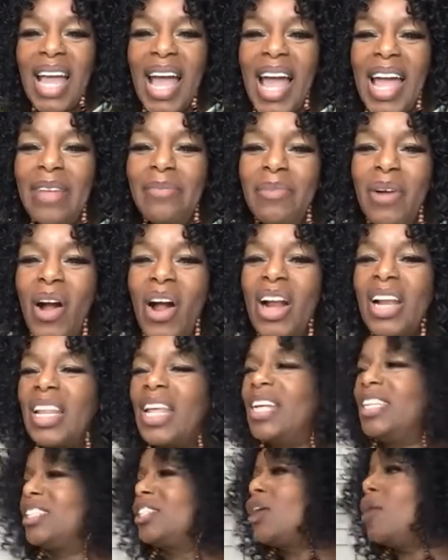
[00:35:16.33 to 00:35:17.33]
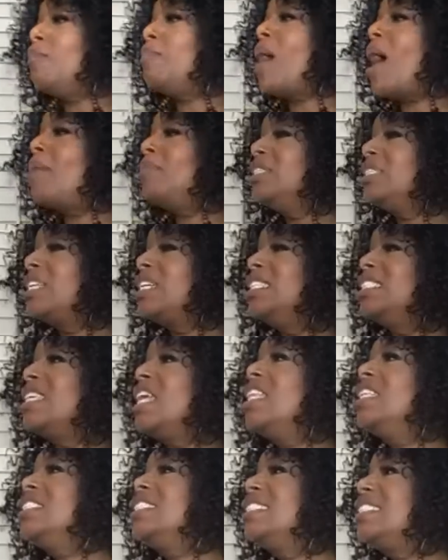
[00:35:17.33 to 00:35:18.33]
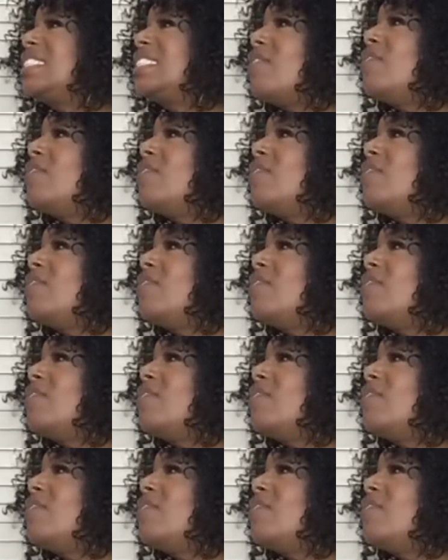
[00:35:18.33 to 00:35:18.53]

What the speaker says: Hey, Marla. So Bobby's gonna tell us the